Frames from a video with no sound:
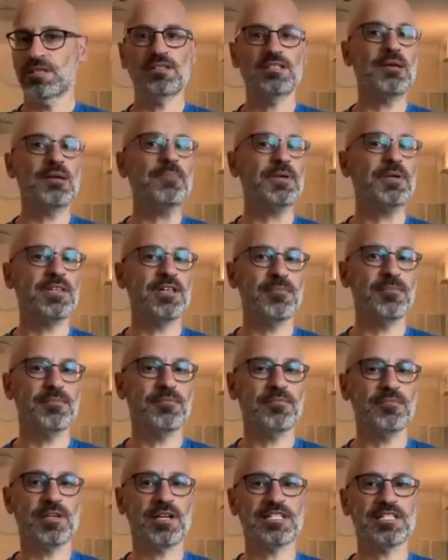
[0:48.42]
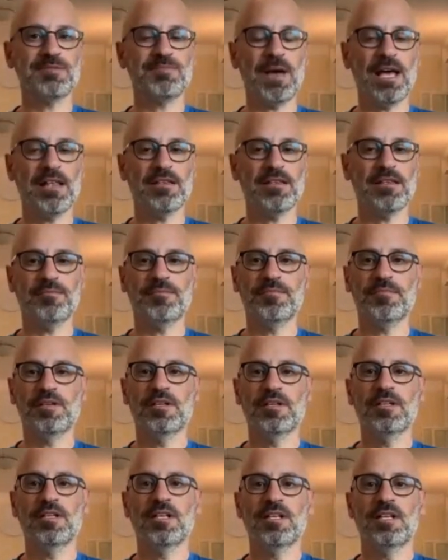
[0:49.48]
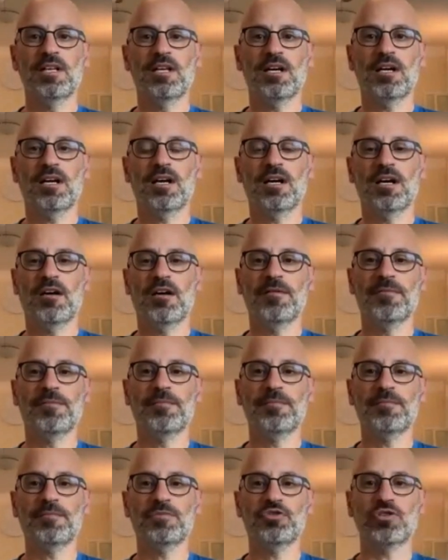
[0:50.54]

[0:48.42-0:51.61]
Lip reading: deepen them, expand them. So